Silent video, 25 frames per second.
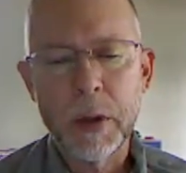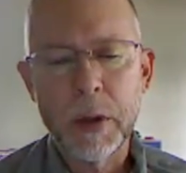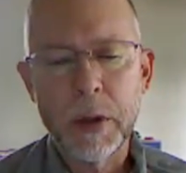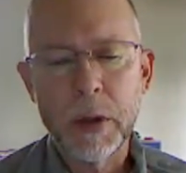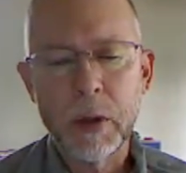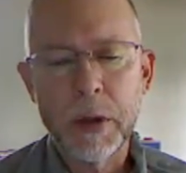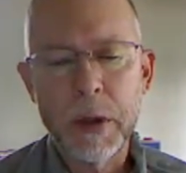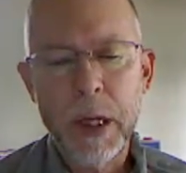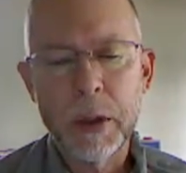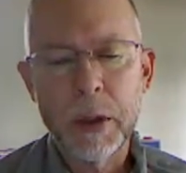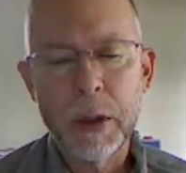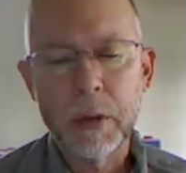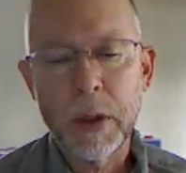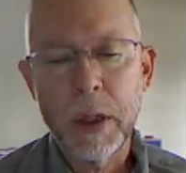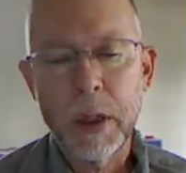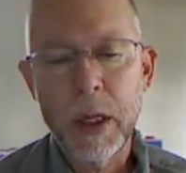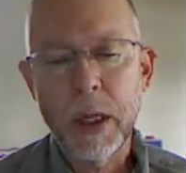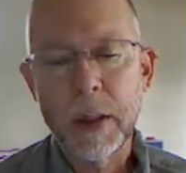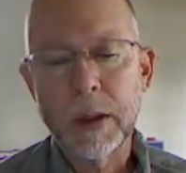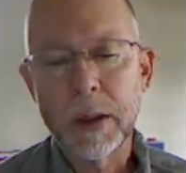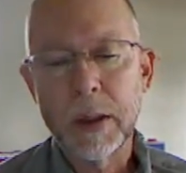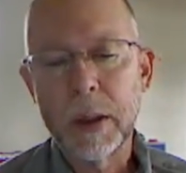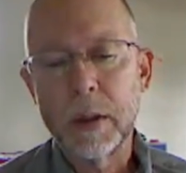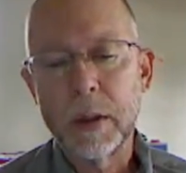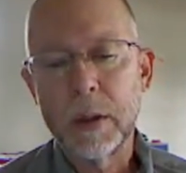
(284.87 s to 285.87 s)
So naturally I
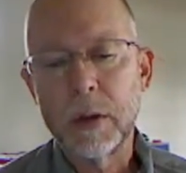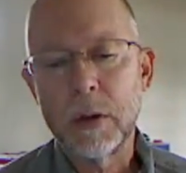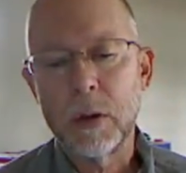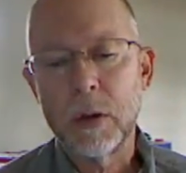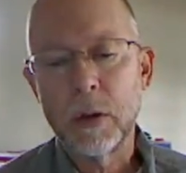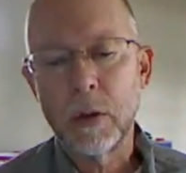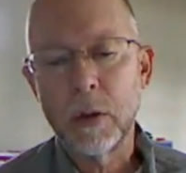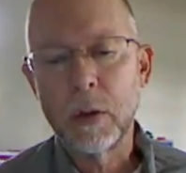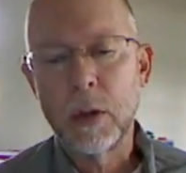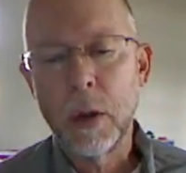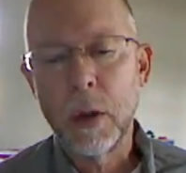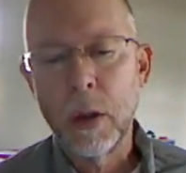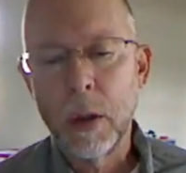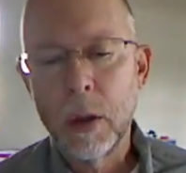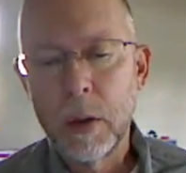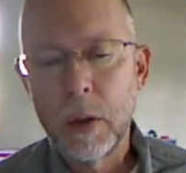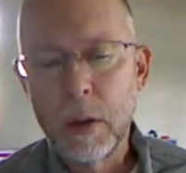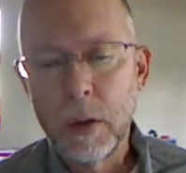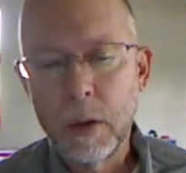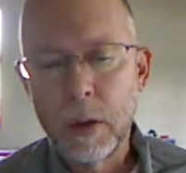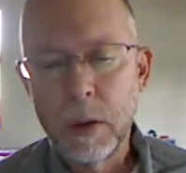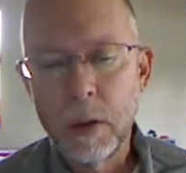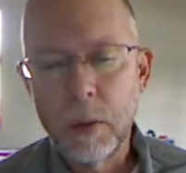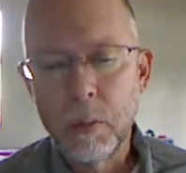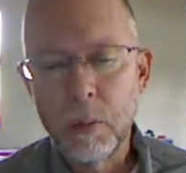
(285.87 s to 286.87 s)
tend to
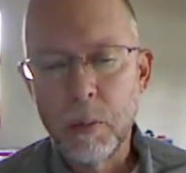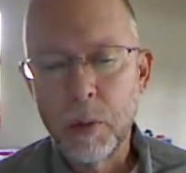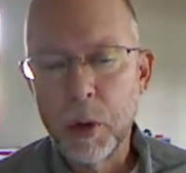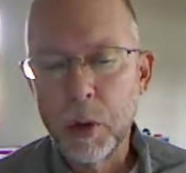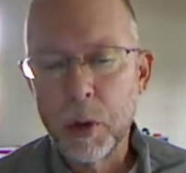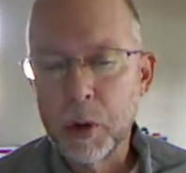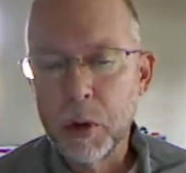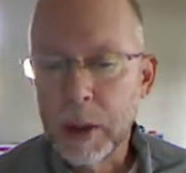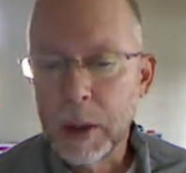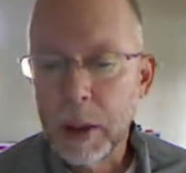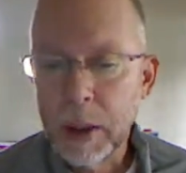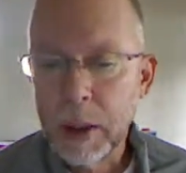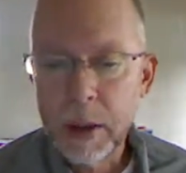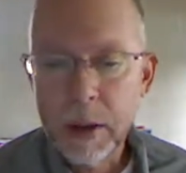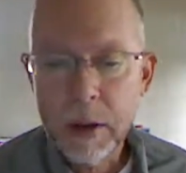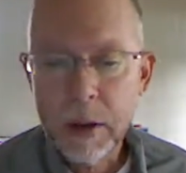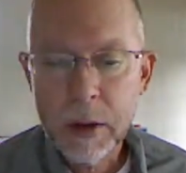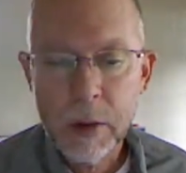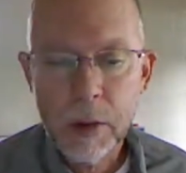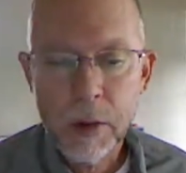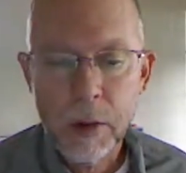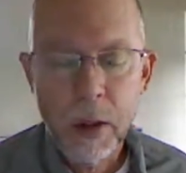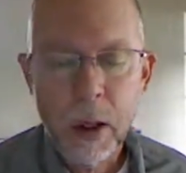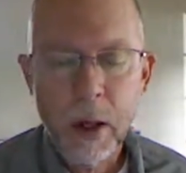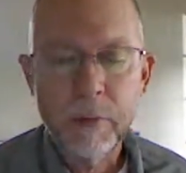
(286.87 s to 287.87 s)
music
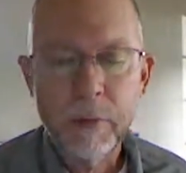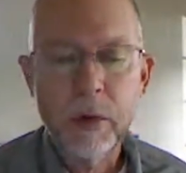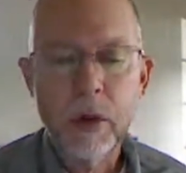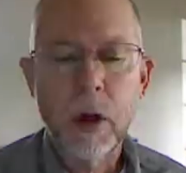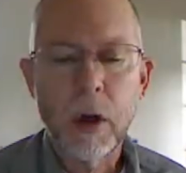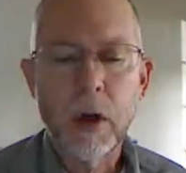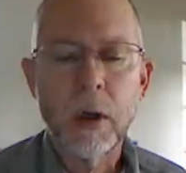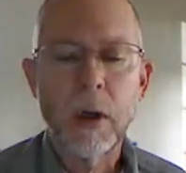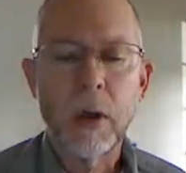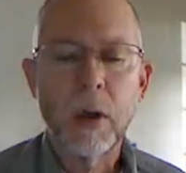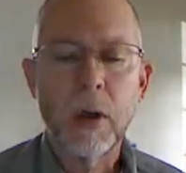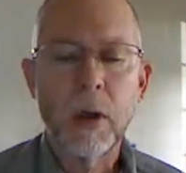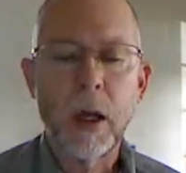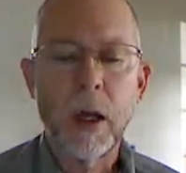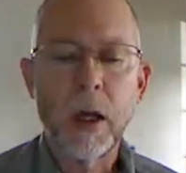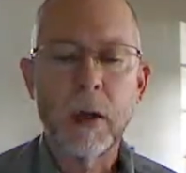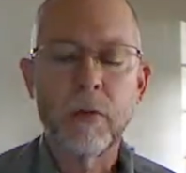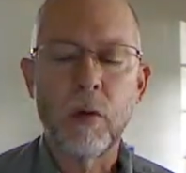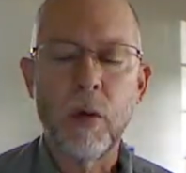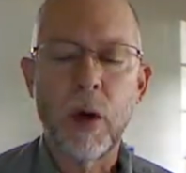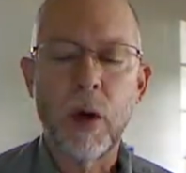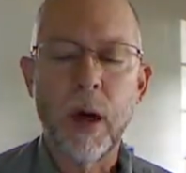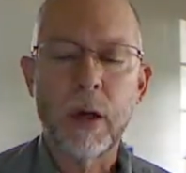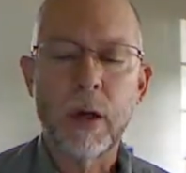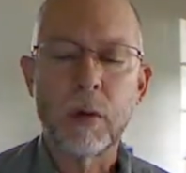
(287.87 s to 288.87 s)
history. I've taught a lot of
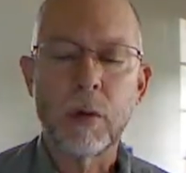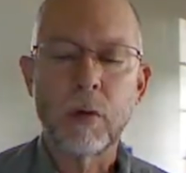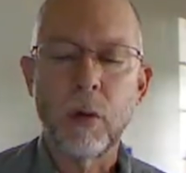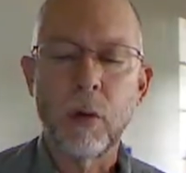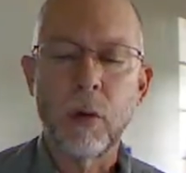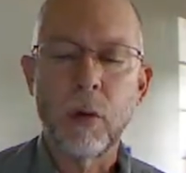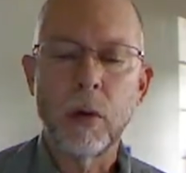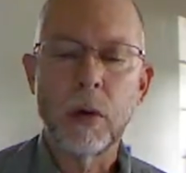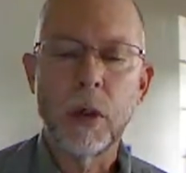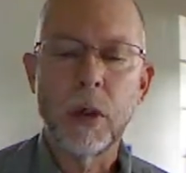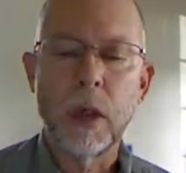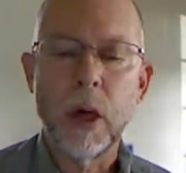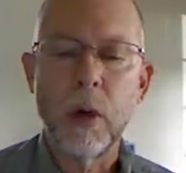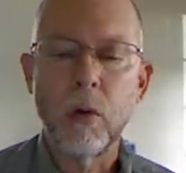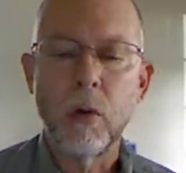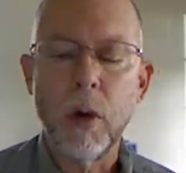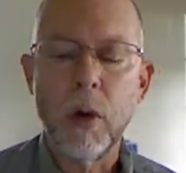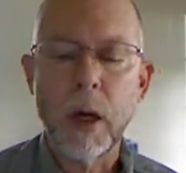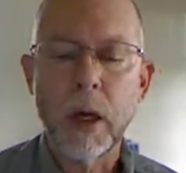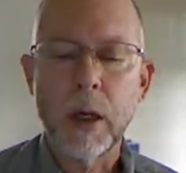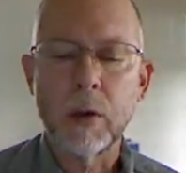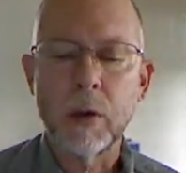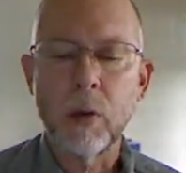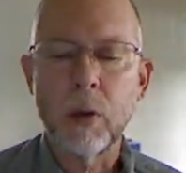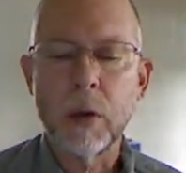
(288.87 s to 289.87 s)
rock and roll and how
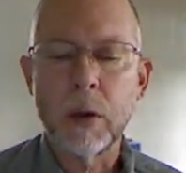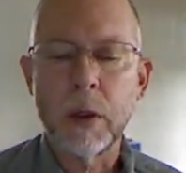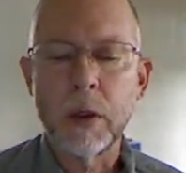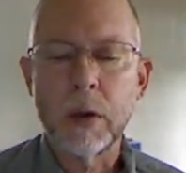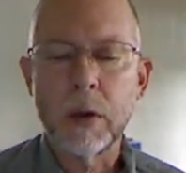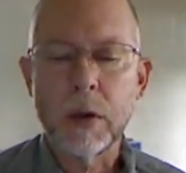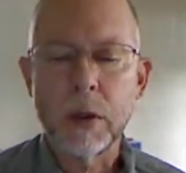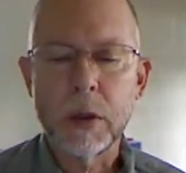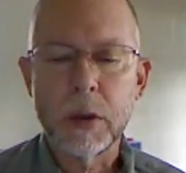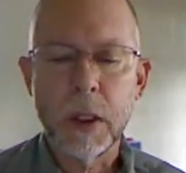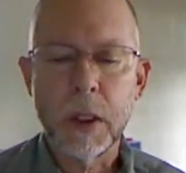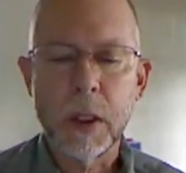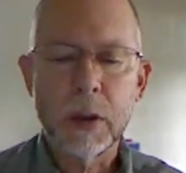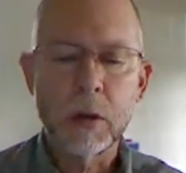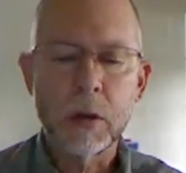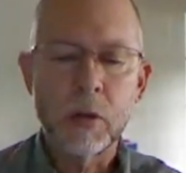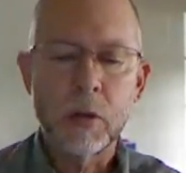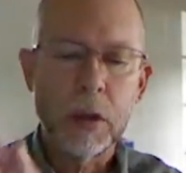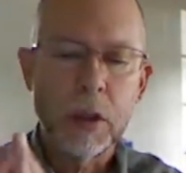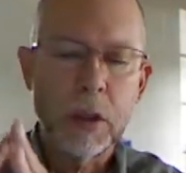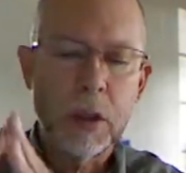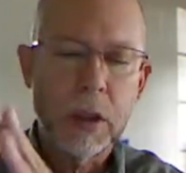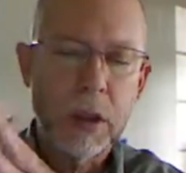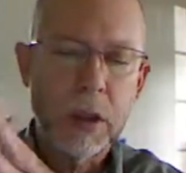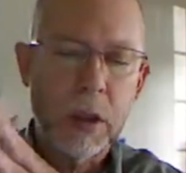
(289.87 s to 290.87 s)
rock and roll intersects
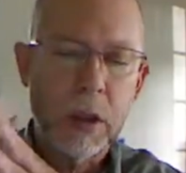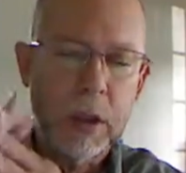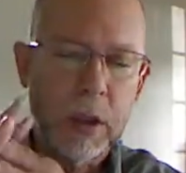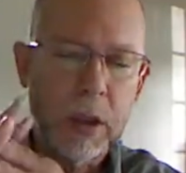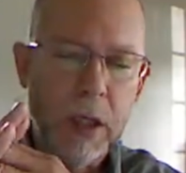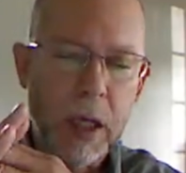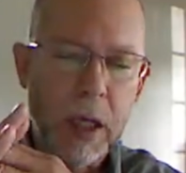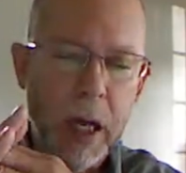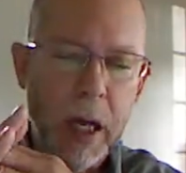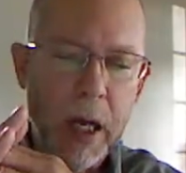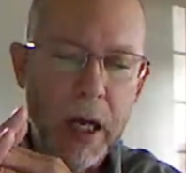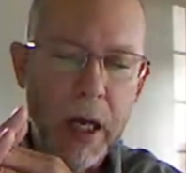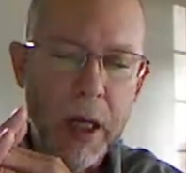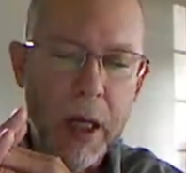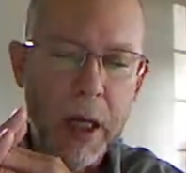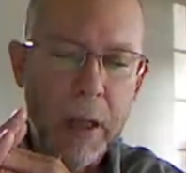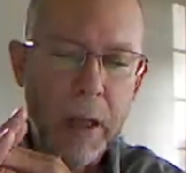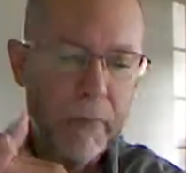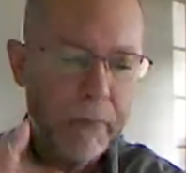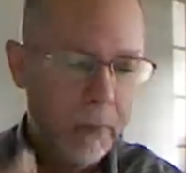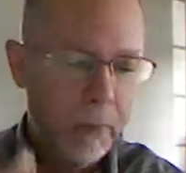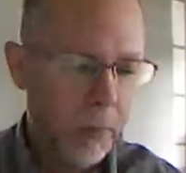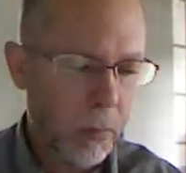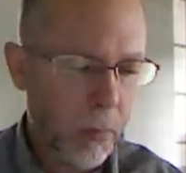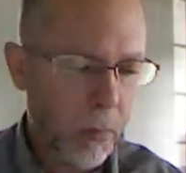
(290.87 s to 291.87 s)
with society.